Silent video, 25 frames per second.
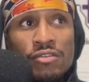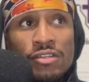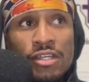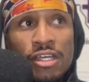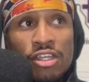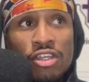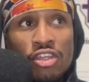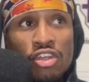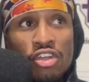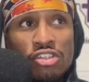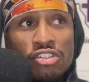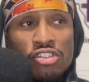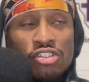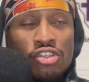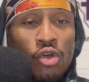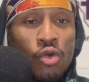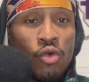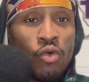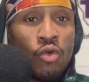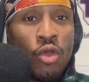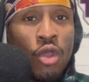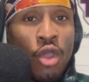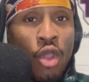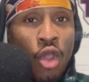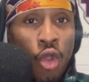Like you're
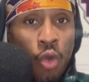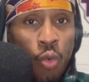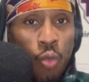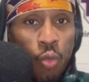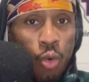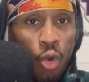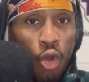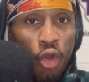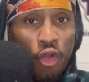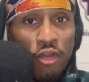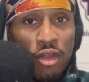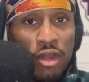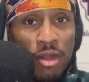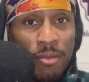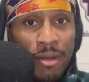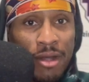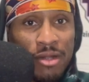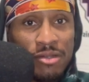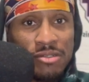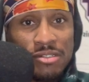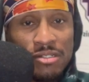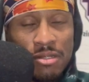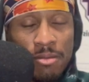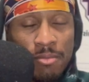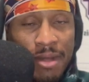so worried
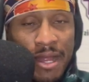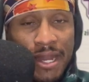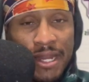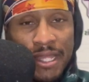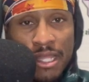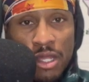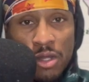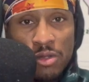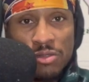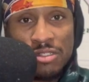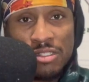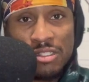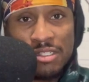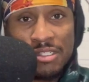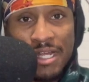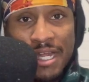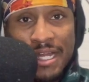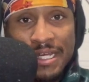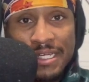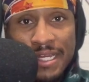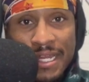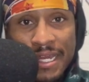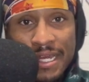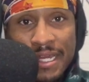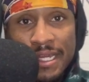about somebody else's
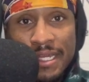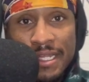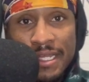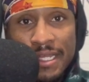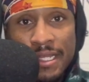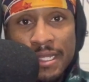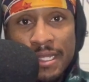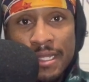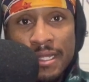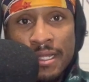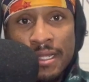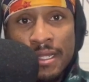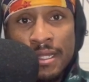identity